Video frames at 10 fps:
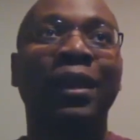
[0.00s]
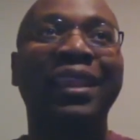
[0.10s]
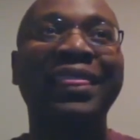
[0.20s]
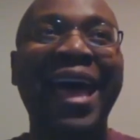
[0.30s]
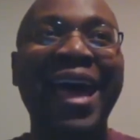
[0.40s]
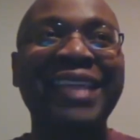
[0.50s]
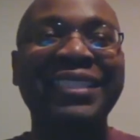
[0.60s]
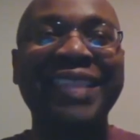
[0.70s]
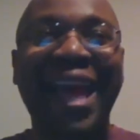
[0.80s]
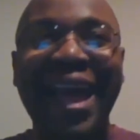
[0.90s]
last
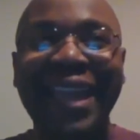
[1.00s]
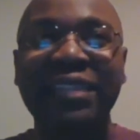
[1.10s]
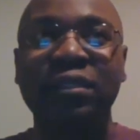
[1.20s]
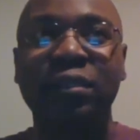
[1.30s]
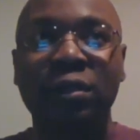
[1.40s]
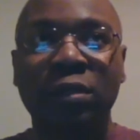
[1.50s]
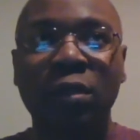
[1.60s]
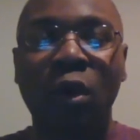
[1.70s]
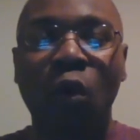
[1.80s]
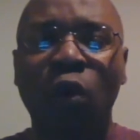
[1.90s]
night
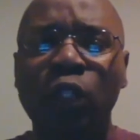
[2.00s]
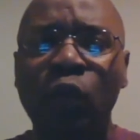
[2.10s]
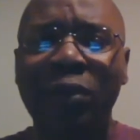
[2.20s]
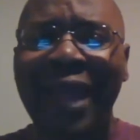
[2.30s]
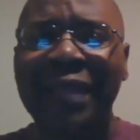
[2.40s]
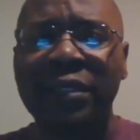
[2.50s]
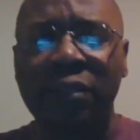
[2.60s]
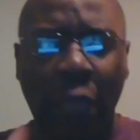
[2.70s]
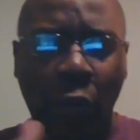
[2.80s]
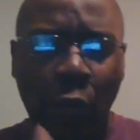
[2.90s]
or two nights
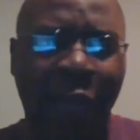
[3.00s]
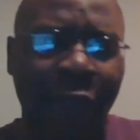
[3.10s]
ago, I